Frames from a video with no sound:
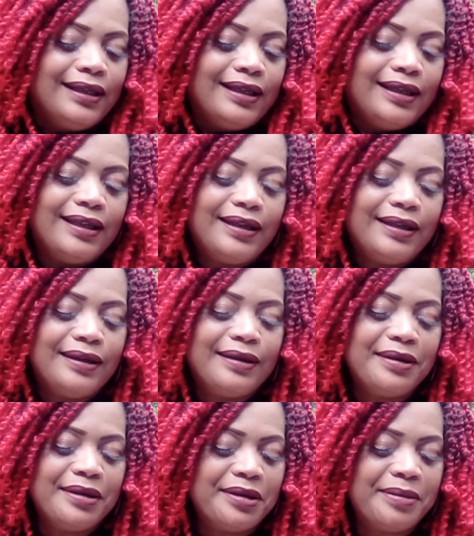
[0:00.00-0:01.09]

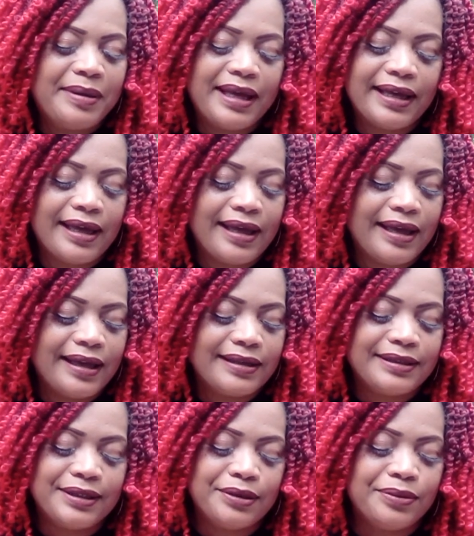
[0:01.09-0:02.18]
Oh my gosh.
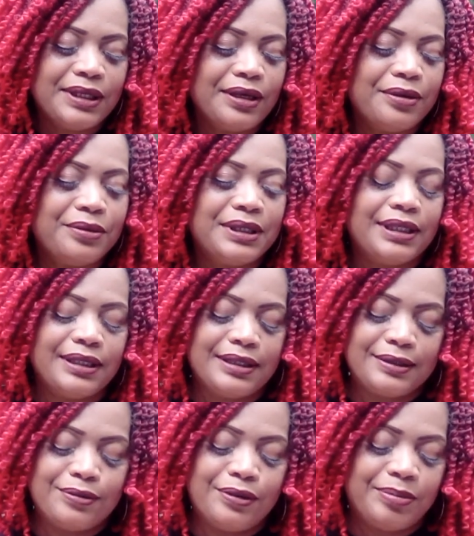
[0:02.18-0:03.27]
Here we go with this,
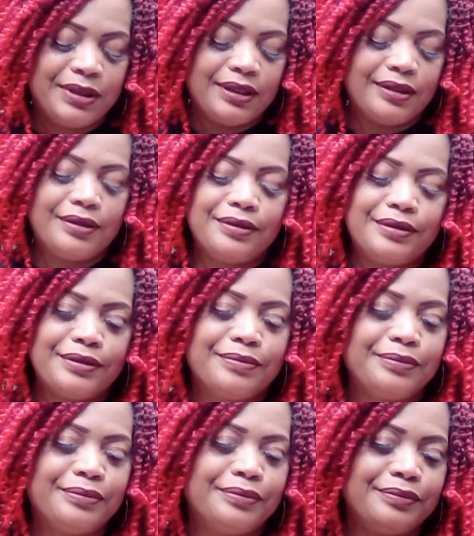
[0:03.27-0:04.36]
Scorpios.
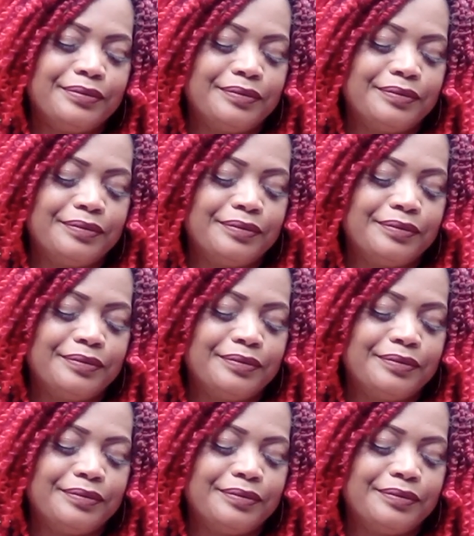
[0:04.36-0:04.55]
Mm.